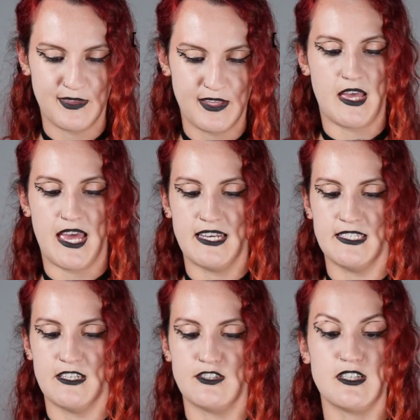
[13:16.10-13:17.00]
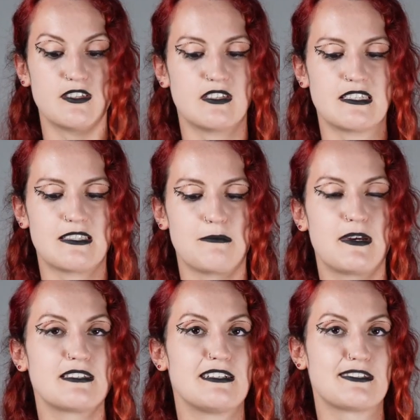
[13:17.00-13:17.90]
And just as the
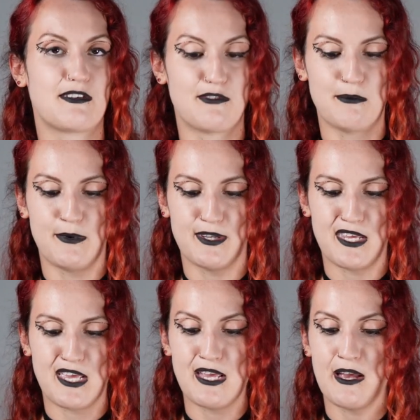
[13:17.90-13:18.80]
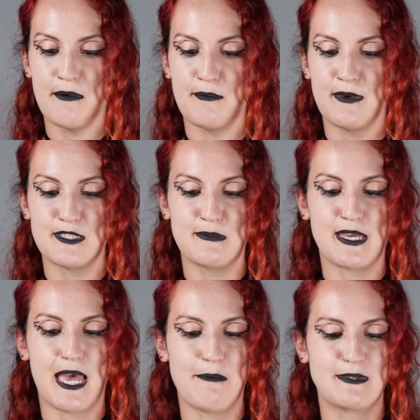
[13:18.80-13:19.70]
muscles of the body must be
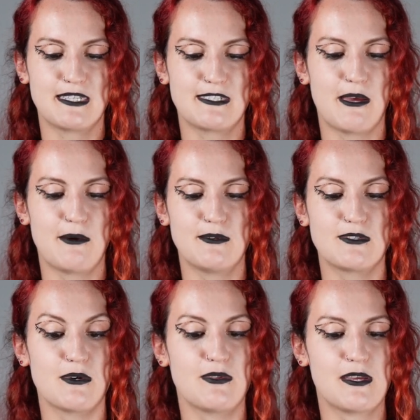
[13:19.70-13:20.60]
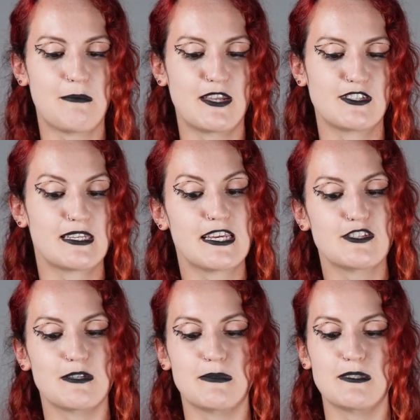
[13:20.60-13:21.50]
kept in tone, so the
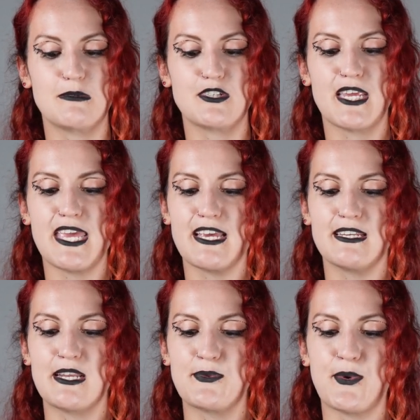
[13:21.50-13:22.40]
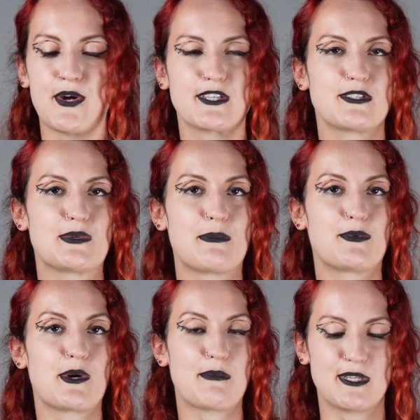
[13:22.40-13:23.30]
imagination must be shaken and worked to a
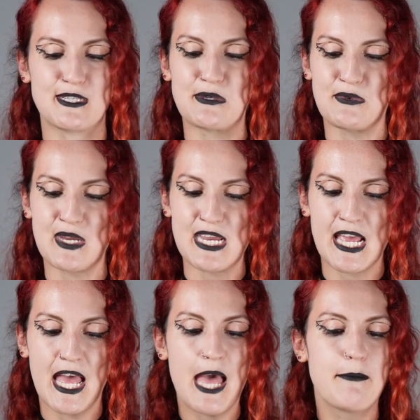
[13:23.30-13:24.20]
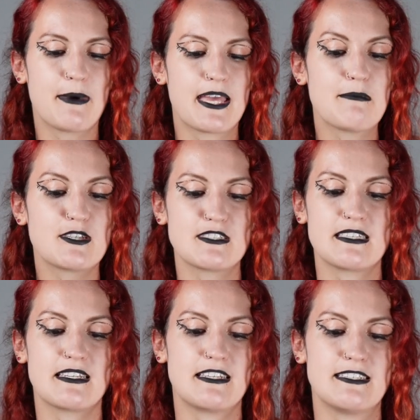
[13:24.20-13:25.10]
proper degree by images
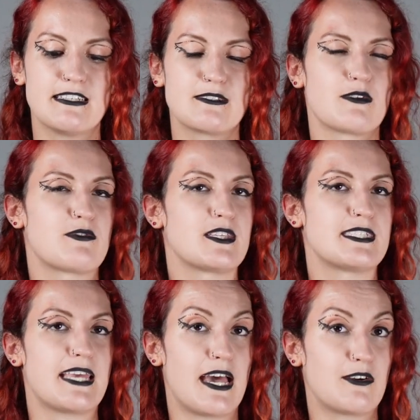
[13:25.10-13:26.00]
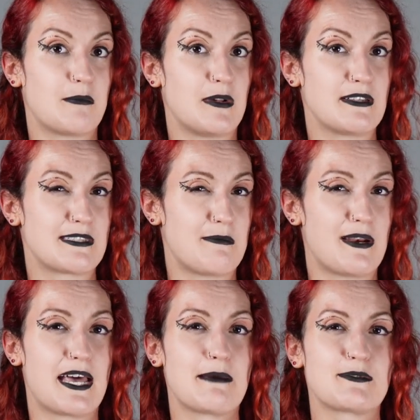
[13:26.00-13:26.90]
and ideas of the terrible sublime.